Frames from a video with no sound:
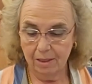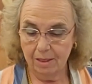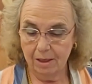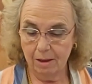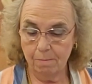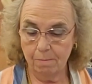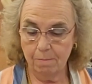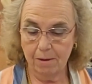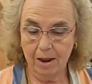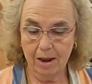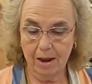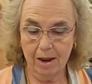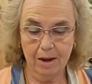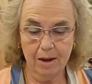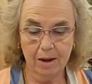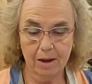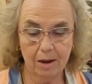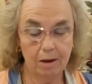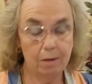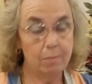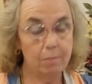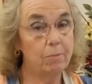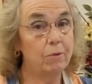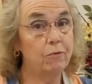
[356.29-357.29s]
They may
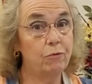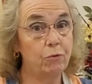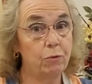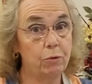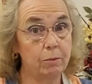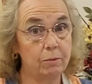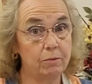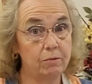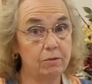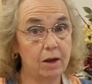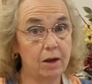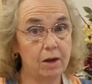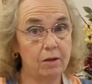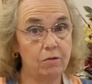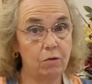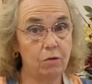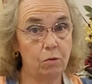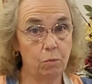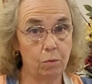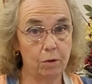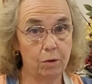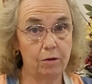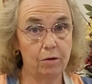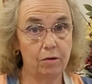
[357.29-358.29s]
perform signs
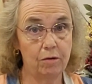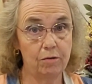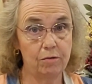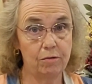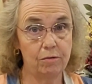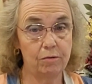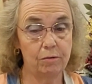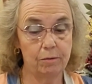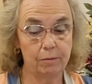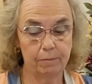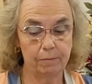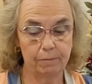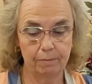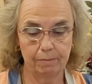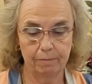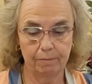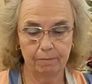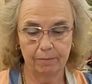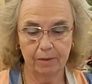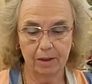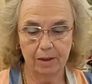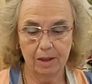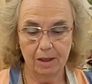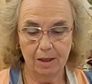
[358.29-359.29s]
and wonders.
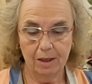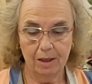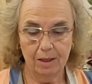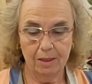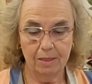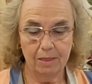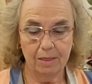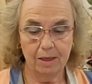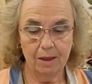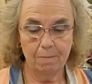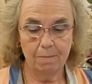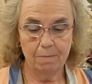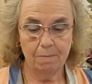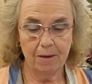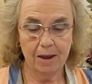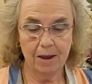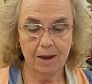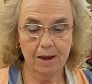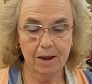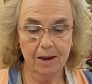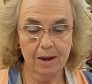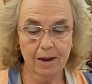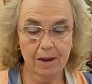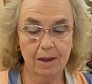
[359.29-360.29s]
They
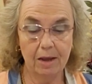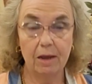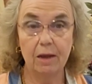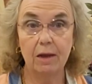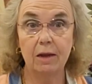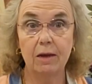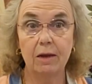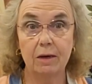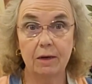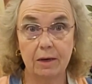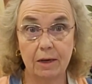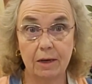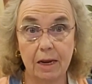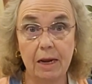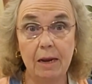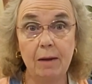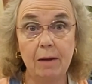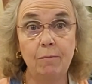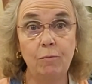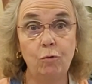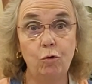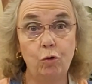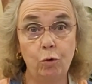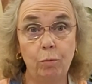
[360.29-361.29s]
may
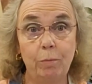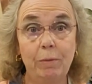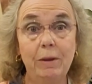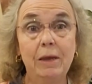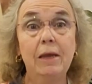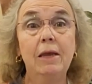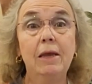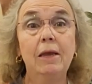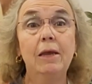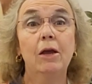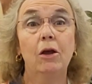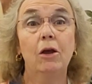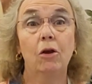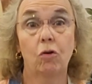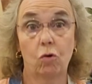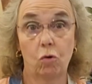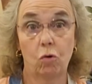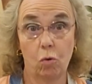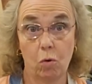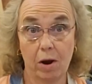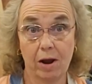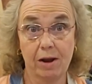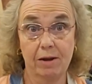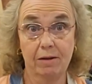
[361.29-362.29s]
claim to be
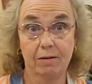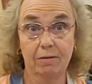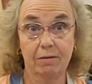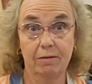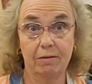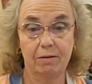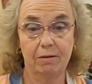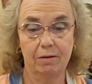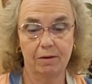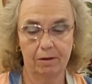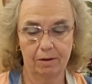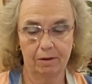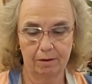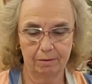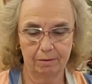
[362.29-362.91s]
Christ.